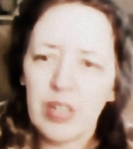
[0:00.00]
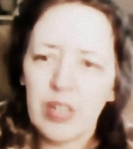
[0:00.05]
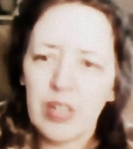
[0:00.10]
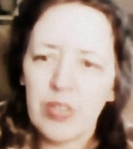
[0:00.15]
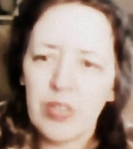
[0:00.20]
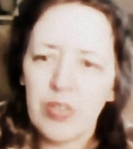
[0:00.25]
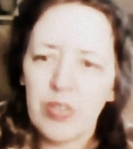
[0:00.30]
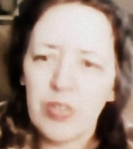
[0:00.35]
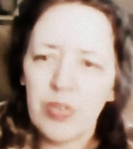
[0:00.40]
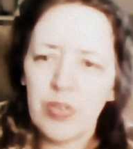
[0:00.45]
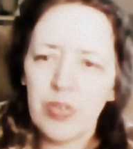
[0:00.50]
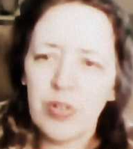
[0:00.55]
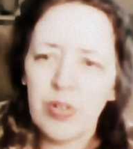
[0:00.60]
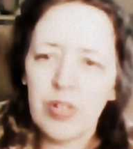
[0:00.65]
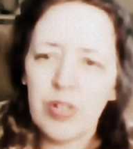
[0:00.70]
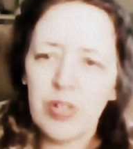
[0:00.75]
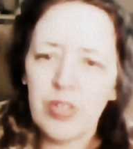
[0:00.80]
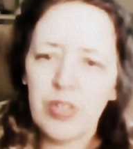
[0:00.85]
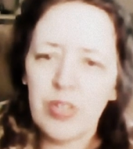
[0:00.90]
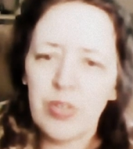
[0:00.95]

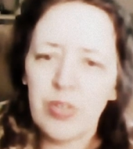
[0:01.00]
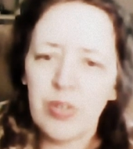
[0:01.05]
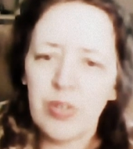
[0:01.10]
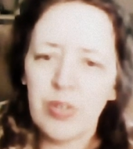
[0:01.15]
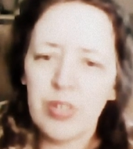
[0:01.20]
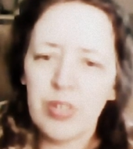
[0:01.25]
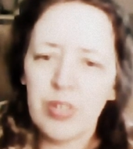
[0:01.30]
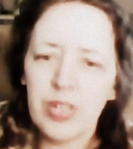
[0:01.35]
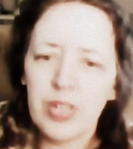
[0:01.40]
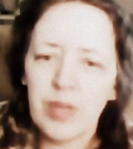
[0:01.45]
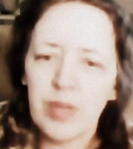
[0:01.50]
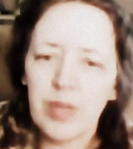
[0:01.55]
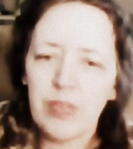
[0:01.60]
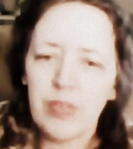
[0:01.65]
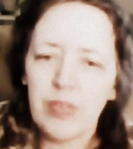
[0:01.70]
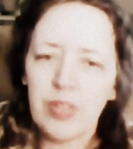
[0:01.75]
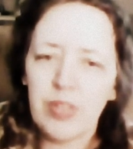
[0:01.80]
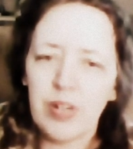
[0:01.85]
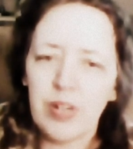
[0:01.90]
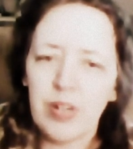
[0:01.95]
stories that were
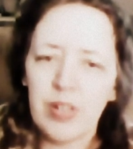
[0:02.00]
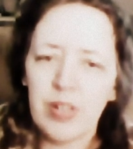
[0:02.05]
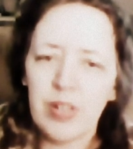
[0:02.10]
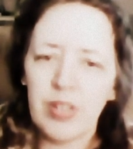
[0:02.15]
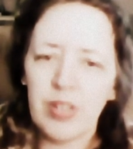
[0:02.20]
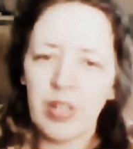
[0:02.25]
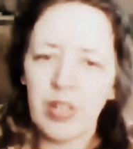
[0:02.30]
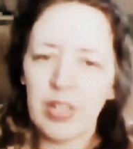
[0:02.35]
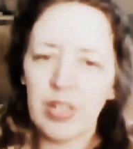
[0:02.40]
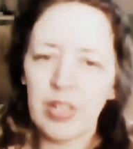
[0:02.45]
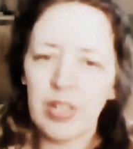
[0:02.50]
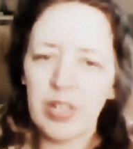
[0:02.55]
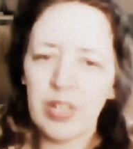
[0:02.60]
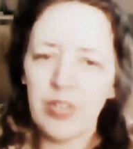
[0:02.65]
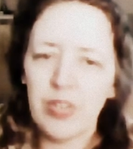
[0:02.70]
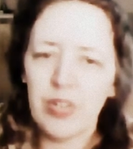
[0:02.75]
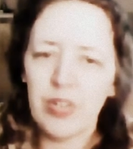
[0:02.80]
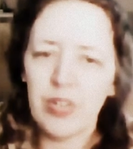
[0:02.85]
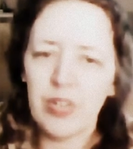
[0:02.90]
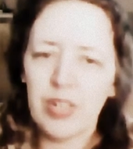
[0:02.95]
started on the
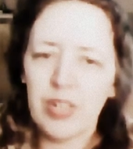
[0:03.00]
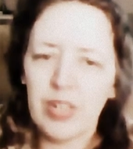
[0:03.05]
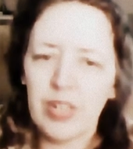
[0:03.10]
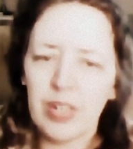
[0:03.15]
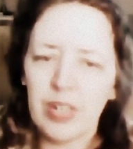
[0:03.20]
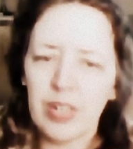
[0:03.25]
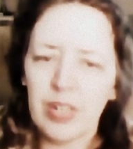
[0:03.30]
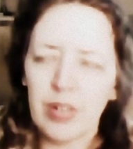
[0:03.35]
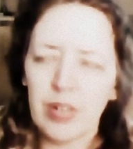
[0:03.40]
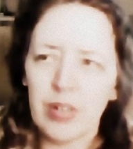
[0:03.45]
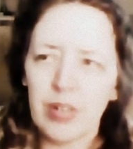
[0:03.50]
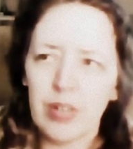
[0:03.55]
internet, like